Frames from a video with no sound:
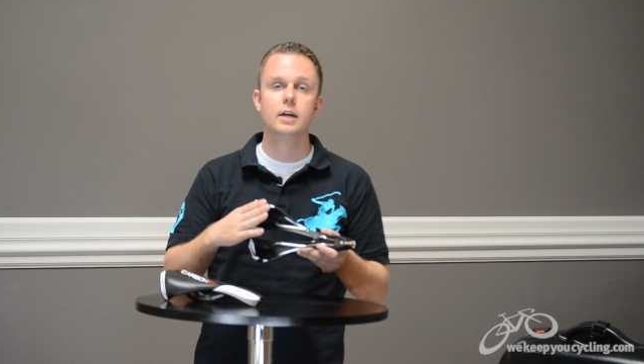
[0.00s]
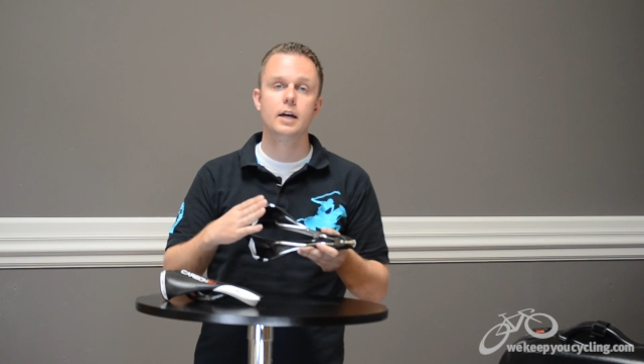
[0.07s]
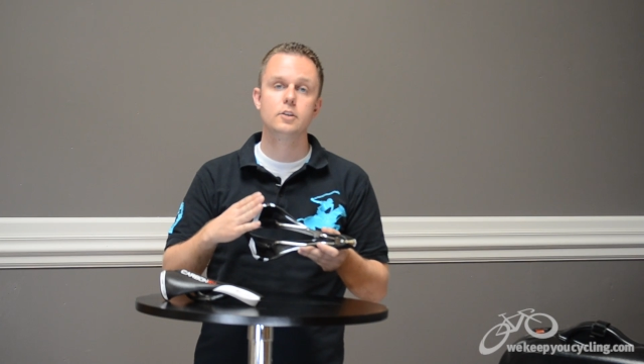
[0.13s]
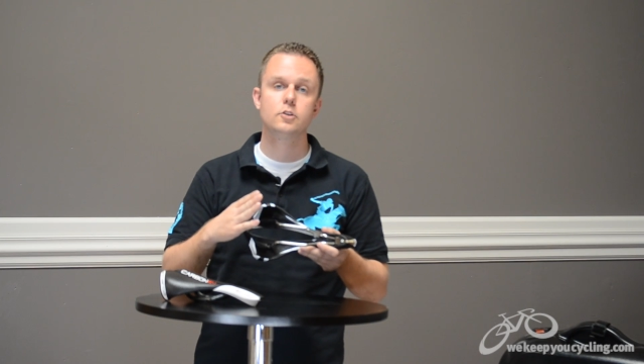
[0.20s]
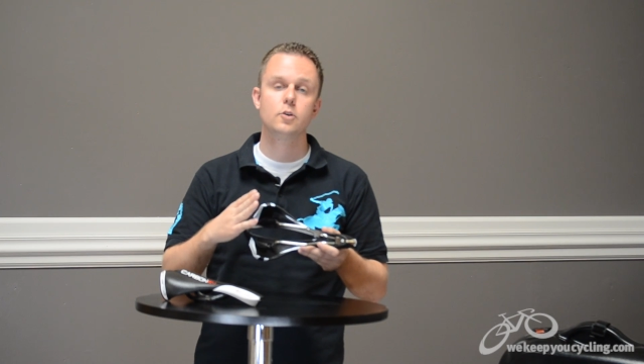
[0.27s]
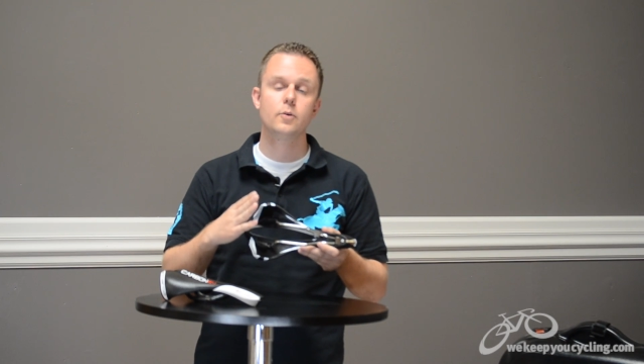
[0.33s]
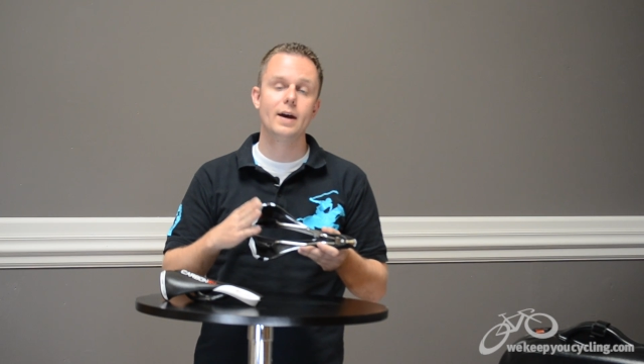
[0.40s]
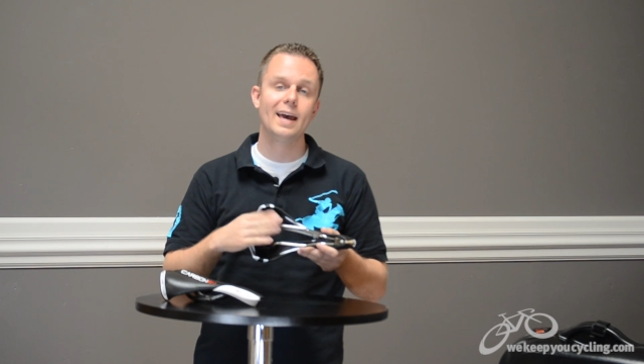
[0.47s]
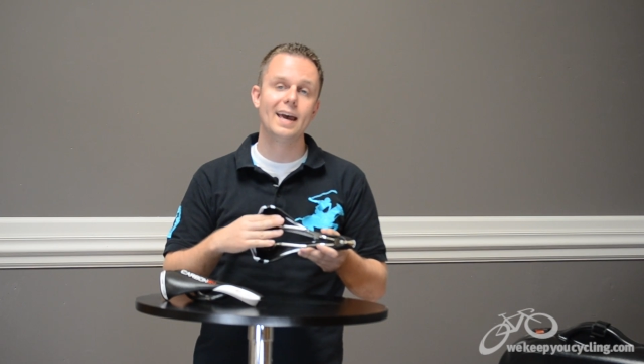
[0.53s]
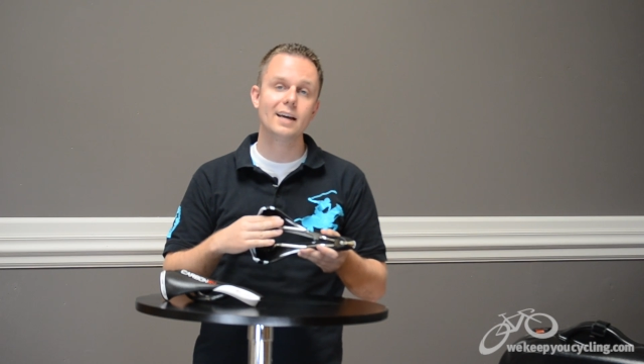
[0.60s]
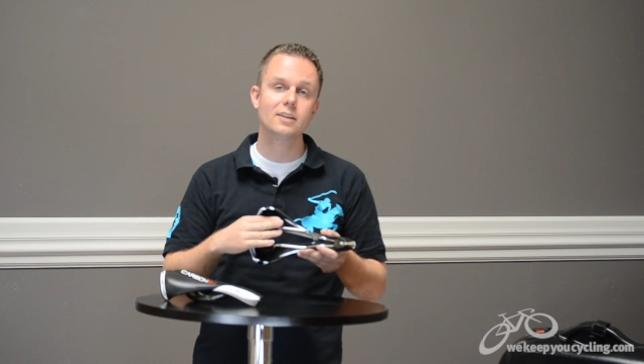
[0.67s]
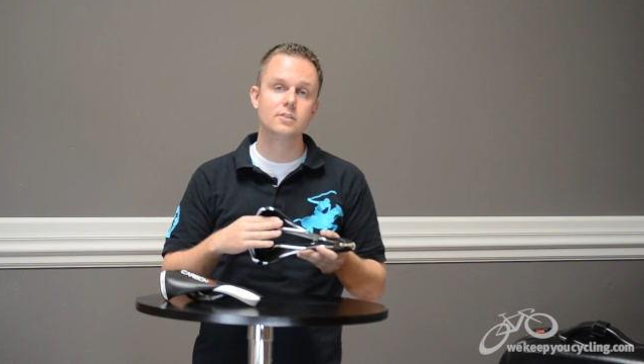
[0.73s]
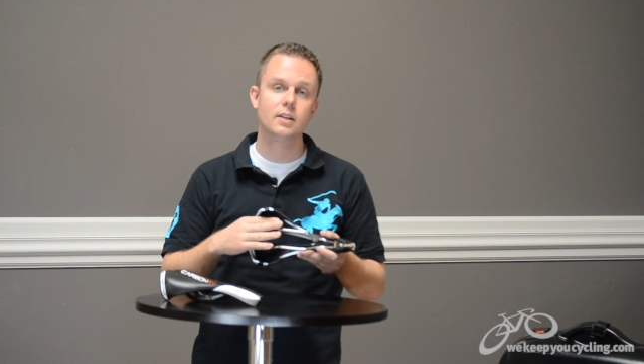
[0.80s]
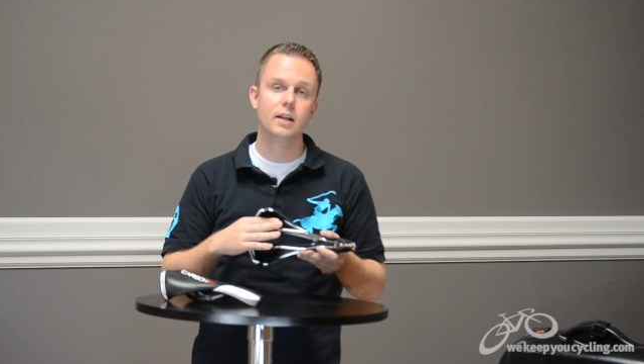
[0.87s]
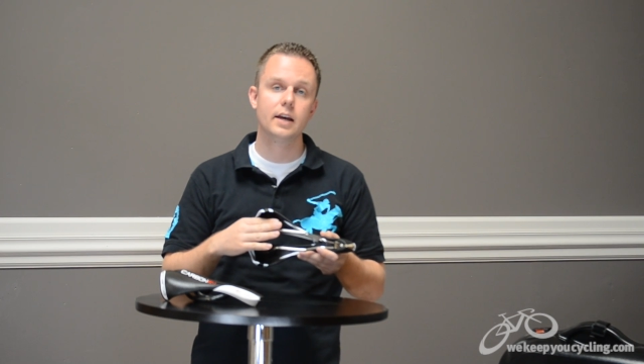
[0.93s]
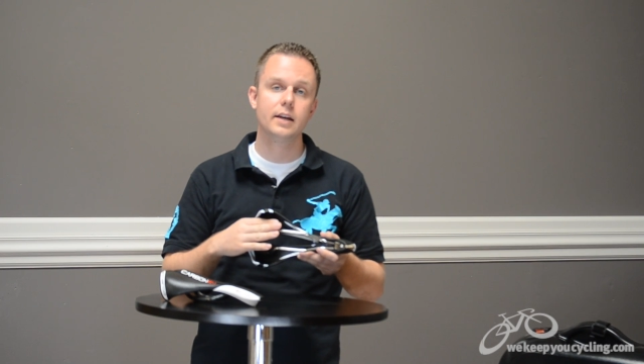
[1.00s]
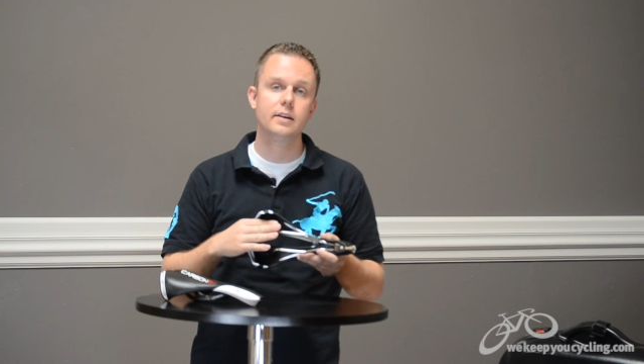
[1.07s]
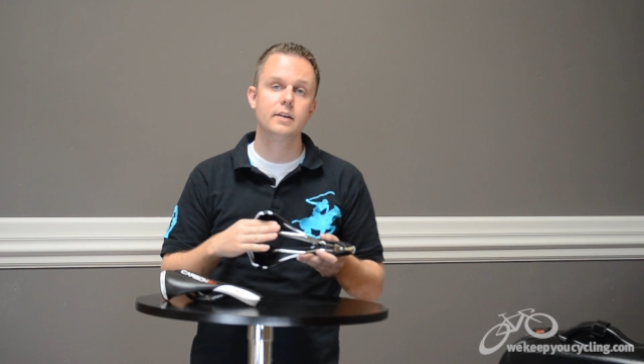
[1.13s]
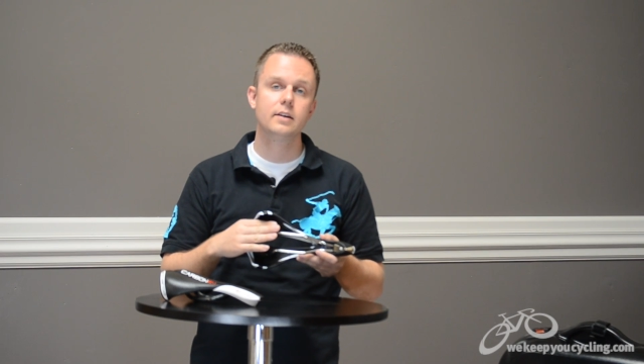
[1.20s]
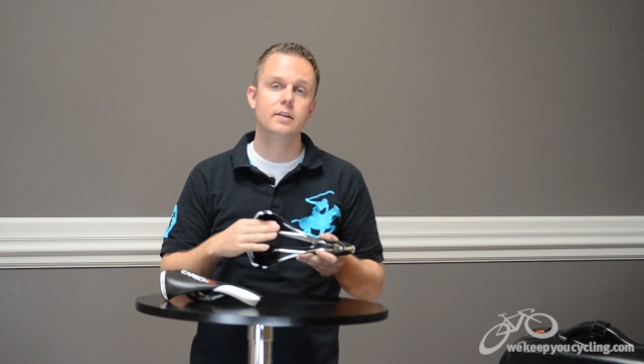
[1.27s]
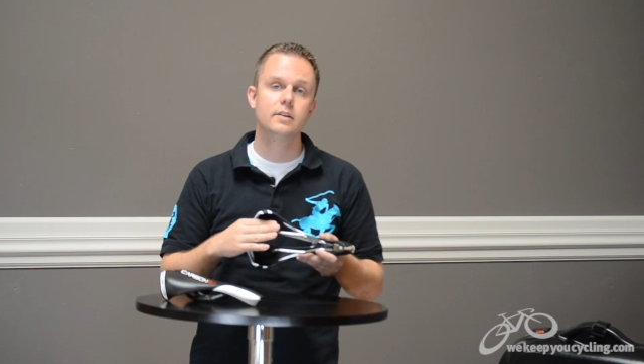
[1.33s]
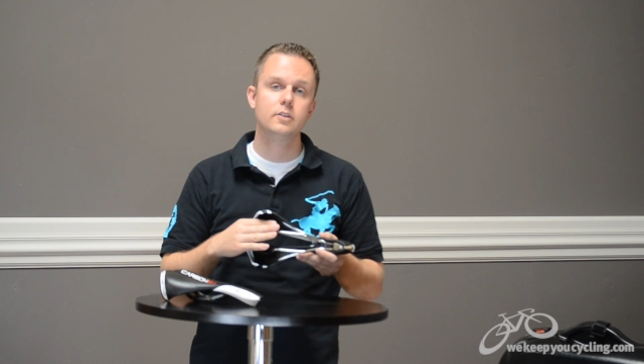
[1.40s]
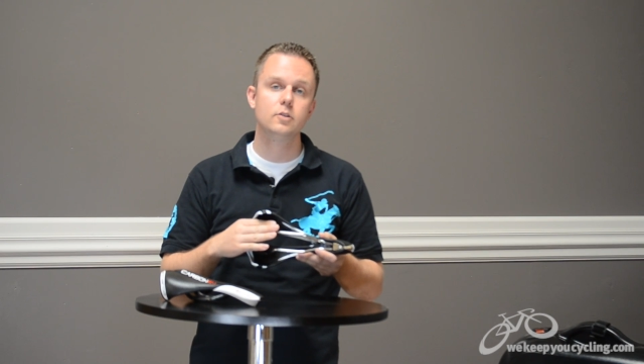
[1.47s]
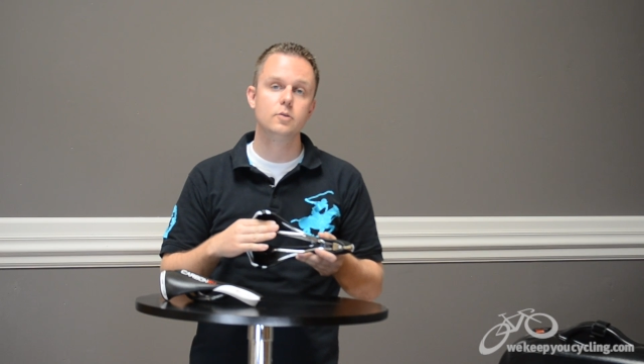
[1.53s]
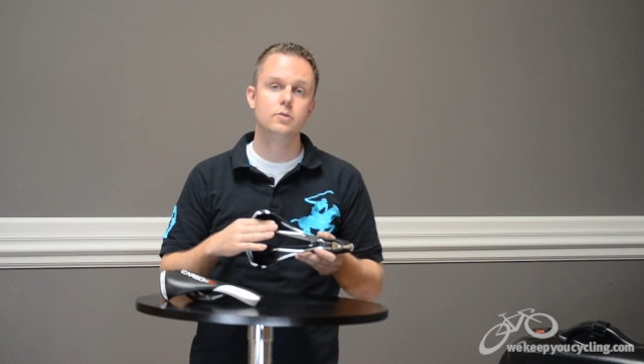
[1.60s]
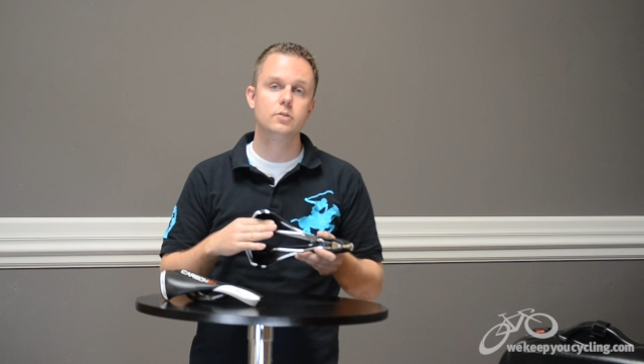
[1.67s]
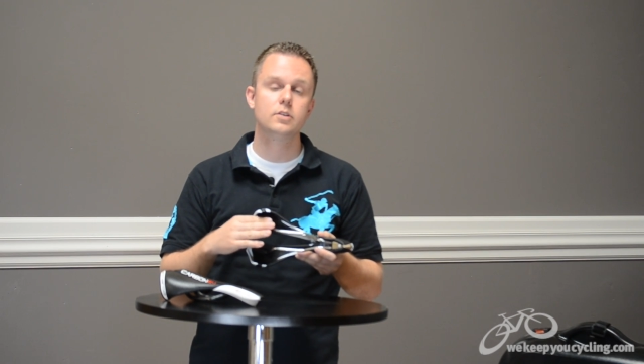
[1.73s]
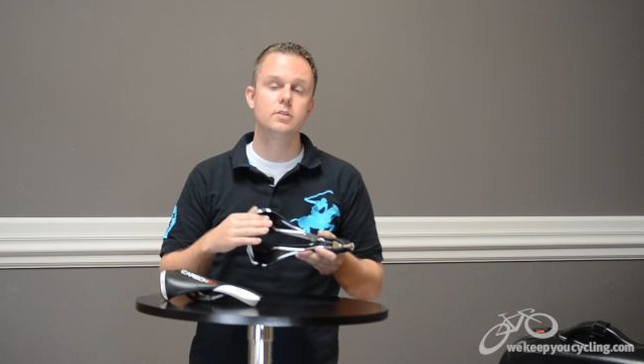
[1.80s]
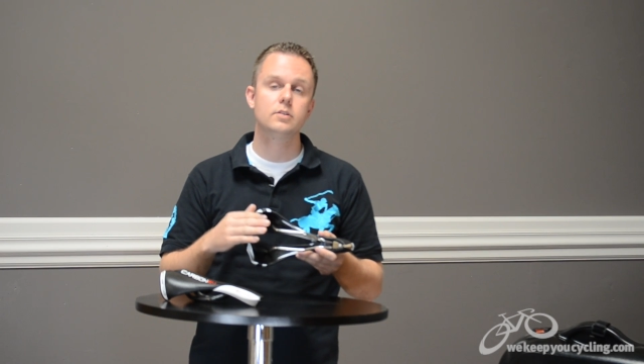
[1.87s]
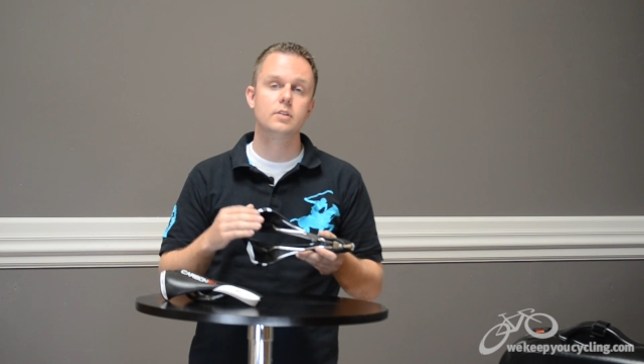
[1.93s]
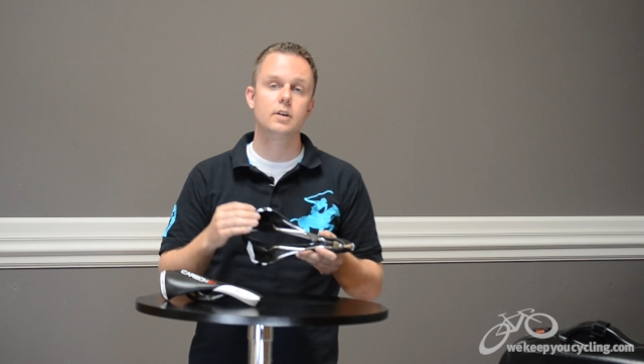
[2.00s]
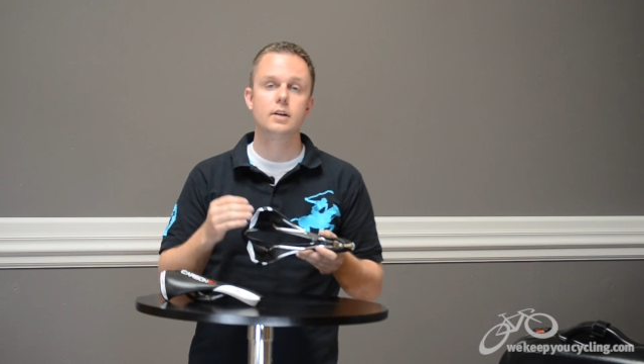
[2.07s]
and so X-Lite uses